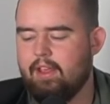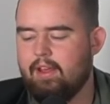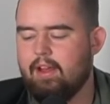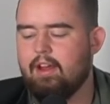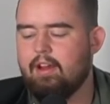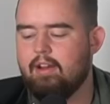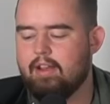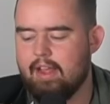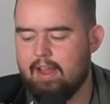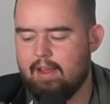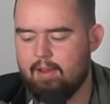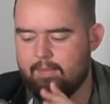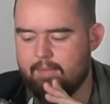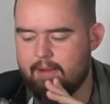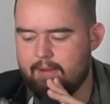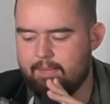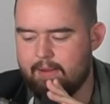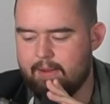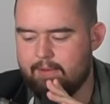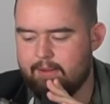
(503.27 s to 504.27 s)
Okay,
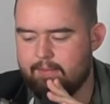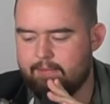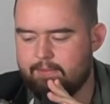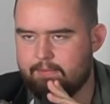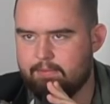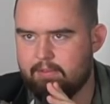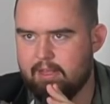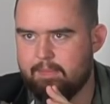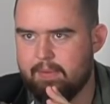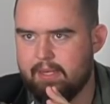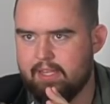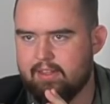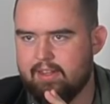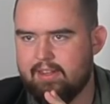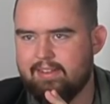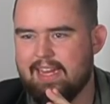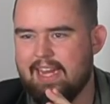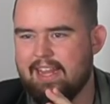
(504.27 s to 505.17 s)
I'm flipping things.